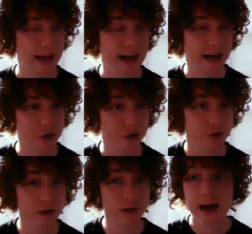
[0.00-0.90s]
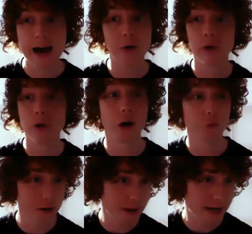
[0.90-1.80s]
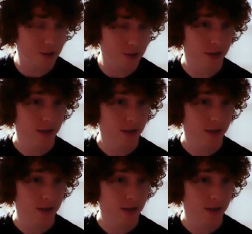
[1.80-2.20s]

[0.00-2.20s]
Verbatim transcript: actually outlaw rebates.